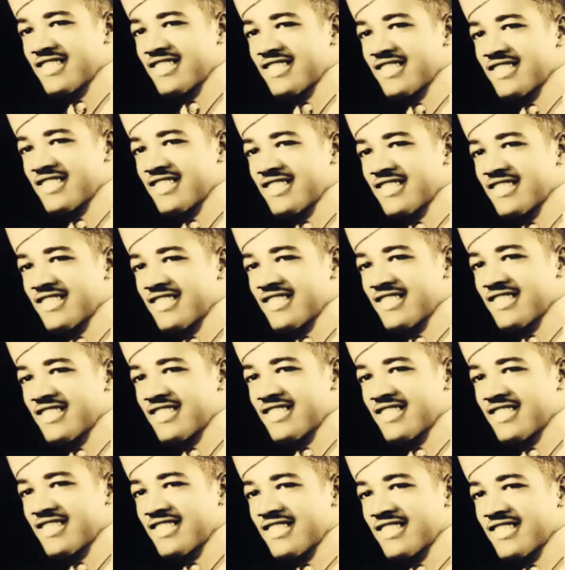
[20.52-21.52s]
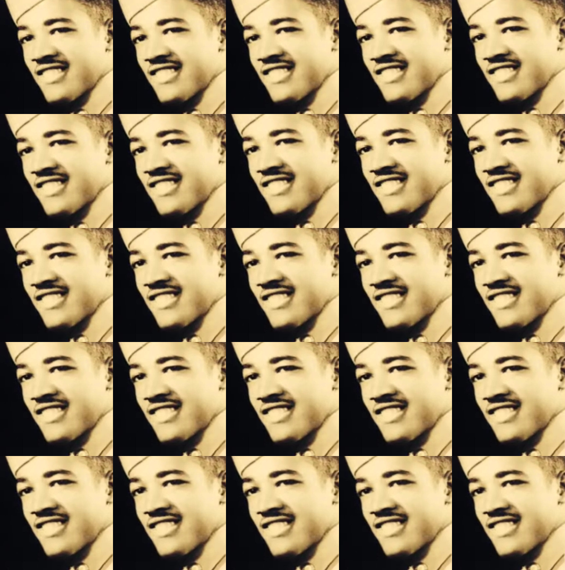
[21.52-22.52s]
uh, enlisted in the U.S.
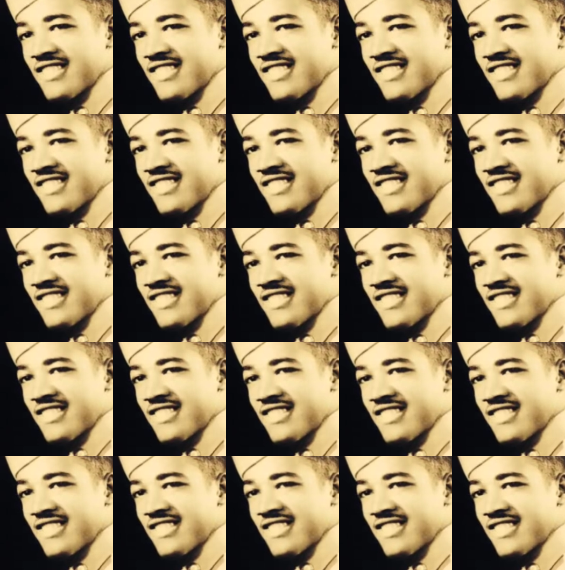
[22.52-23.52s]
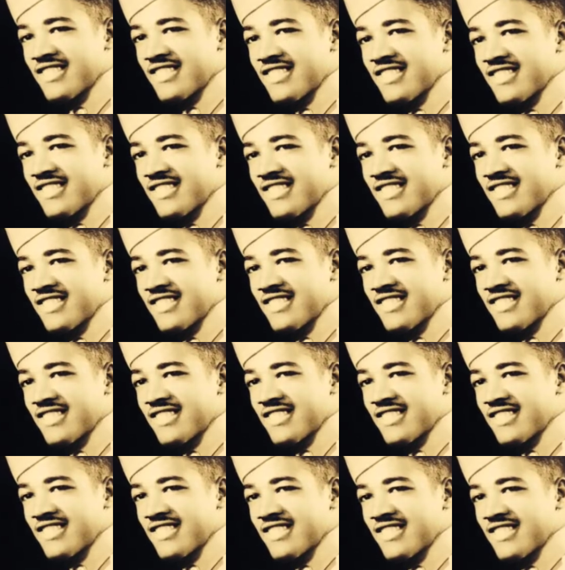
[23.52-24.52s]
Army um, soon after he
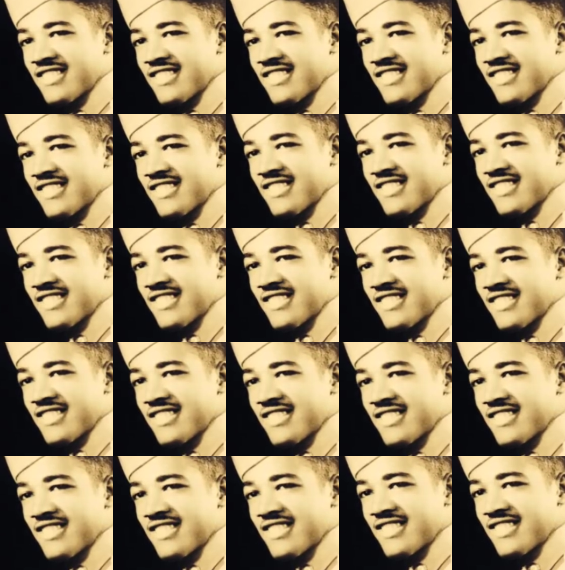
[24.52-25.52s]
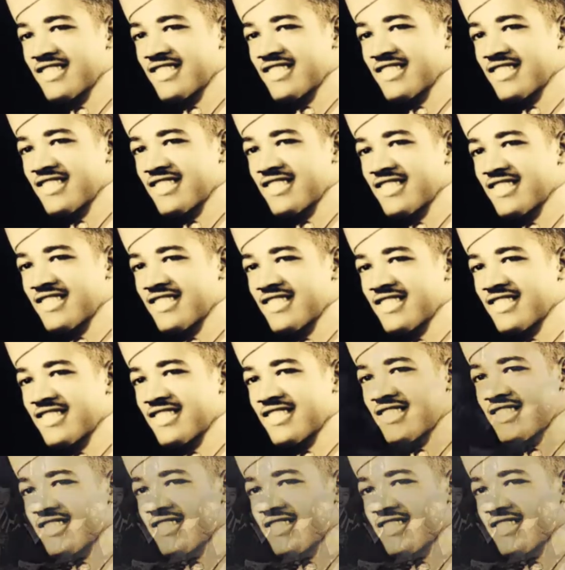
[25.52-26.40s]
became a U.S. citizen. He was